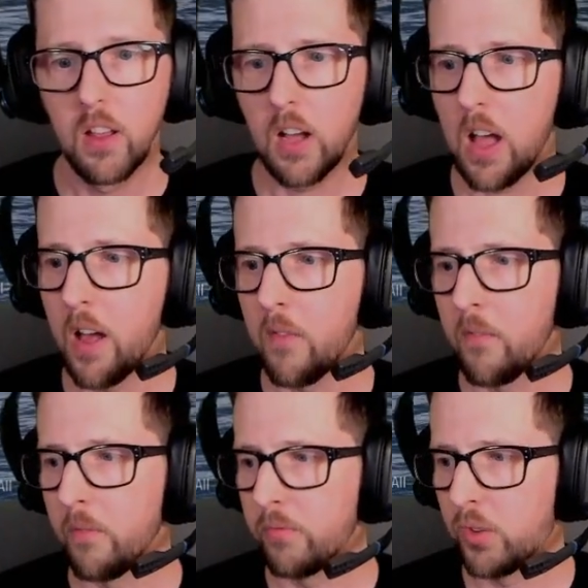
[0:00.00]

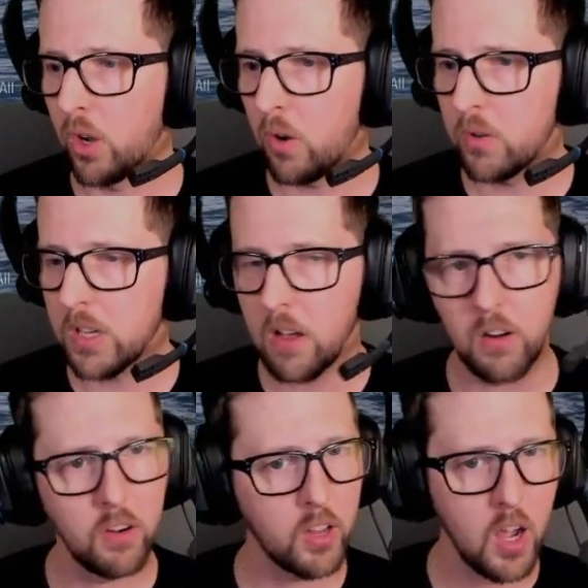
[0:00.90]
go down
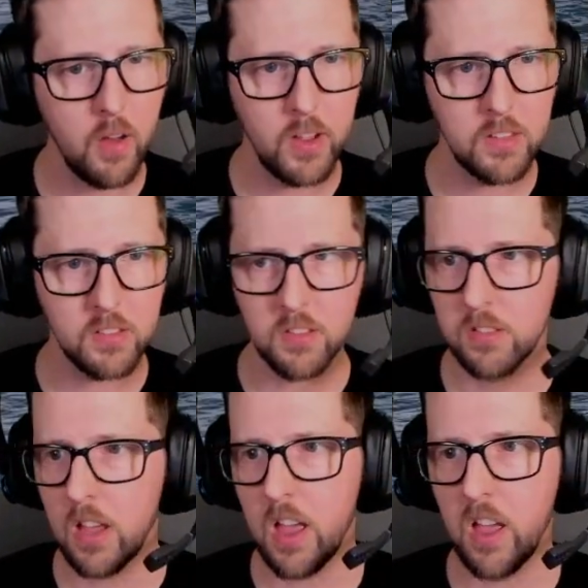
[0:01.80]
into the comments and
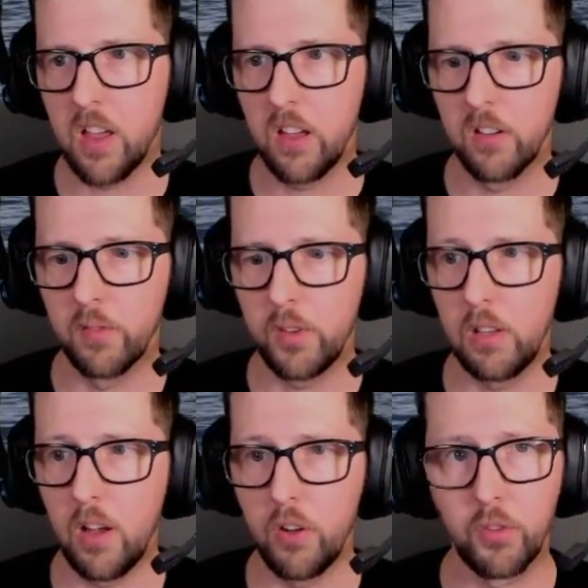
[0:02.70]
say,
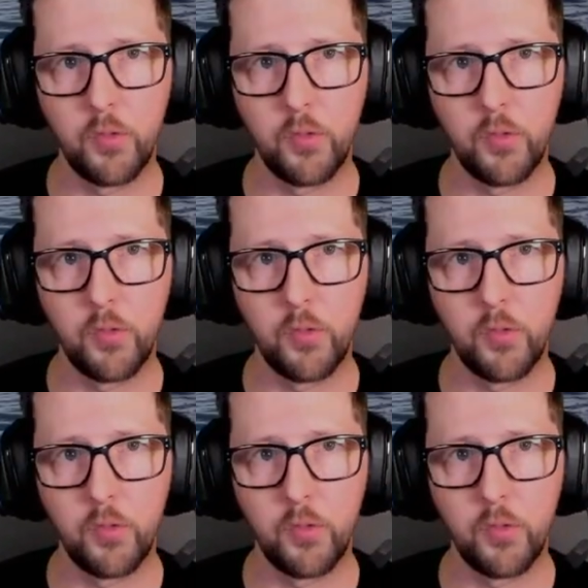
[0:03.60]
Velos